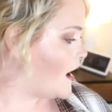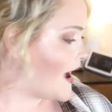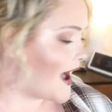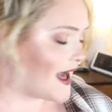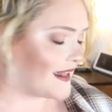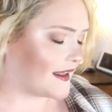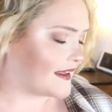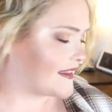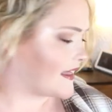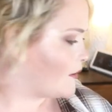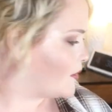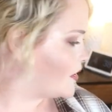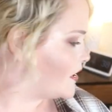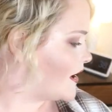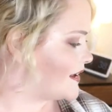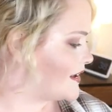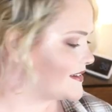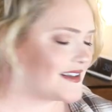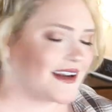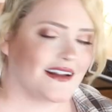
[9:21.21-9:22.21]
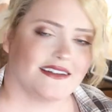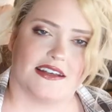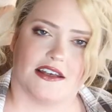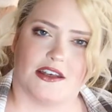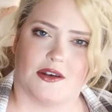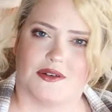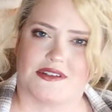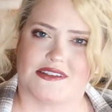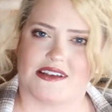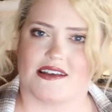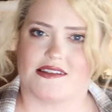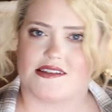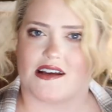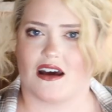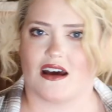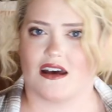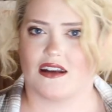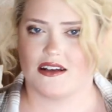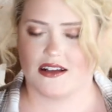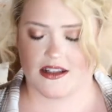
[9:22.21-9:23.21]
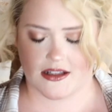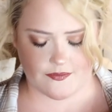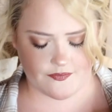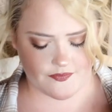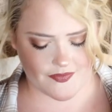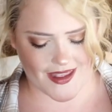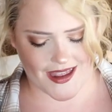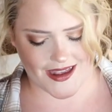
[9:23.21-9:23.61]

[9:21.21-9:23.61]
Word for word: I like that one a lot. Did I tell you what size I got it in?